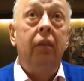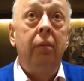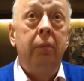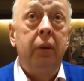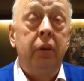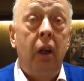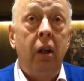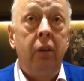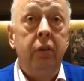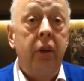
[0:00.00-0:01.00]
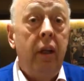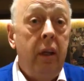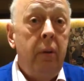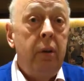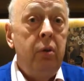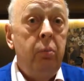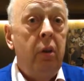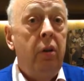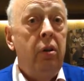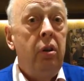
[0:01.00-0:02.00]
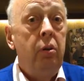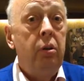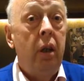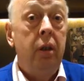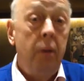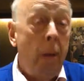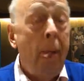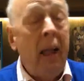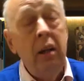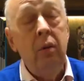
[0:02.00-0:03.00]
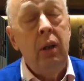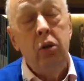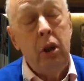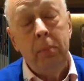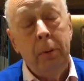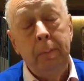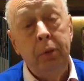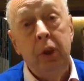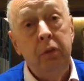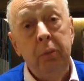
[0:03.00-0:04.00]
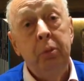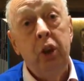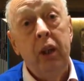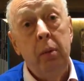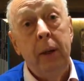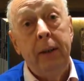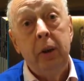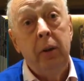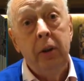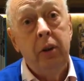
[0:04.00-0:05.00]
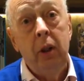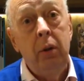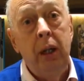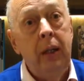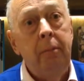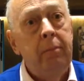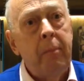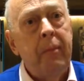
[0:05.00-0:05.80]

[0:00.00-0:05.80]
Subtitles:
From the START study, which is one of the new studies, you need treatment, so straight away. So there's no need